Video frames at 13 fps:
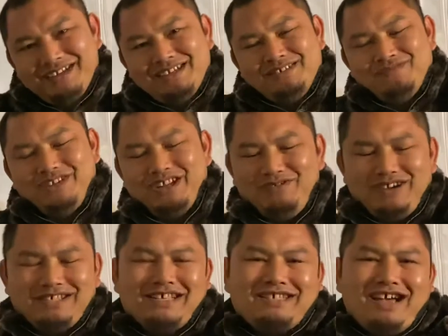But anyways,
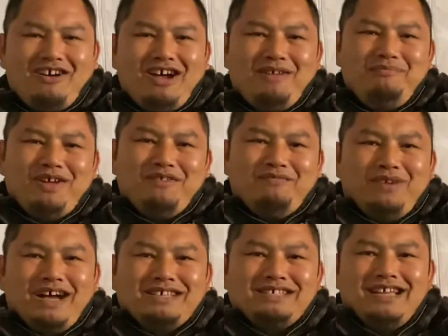that's how I met
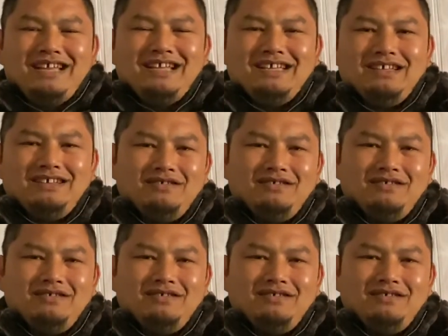Boss Lady.